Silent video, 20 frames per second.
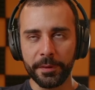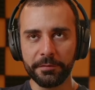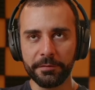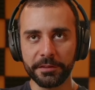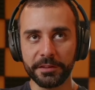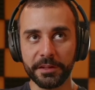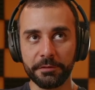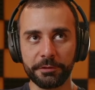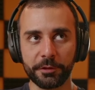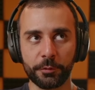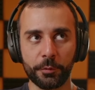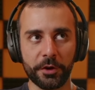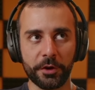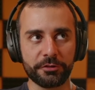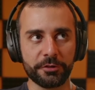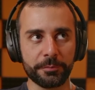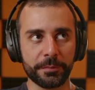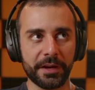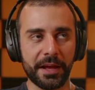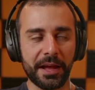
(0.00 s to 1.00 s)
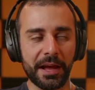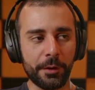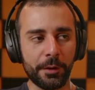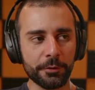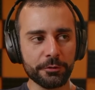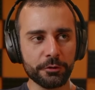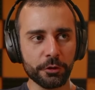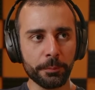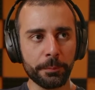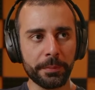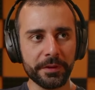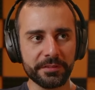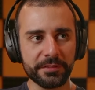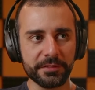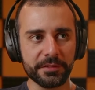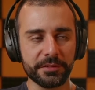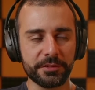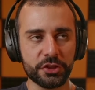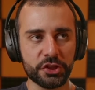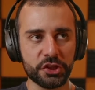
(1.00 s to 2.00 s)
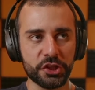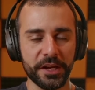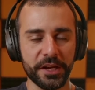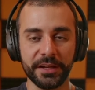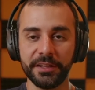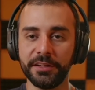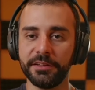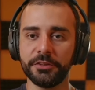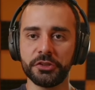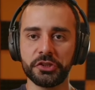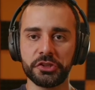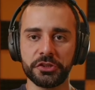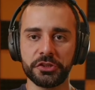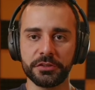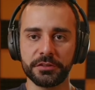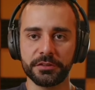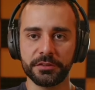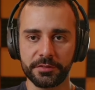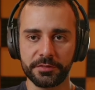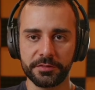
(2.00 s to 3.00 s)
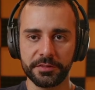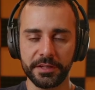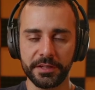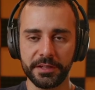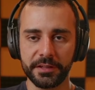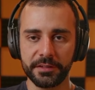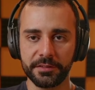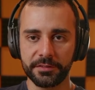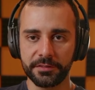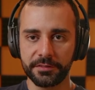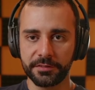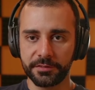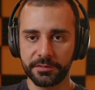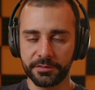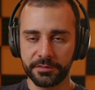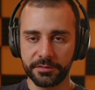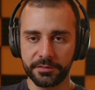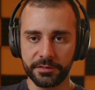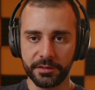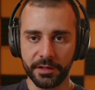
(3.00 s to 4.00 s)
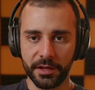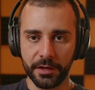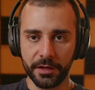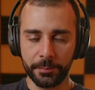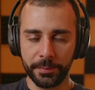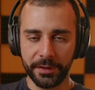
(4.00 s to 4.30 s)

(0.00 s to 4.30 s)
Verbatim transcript: bit of a different question, but how has your business changed since uh,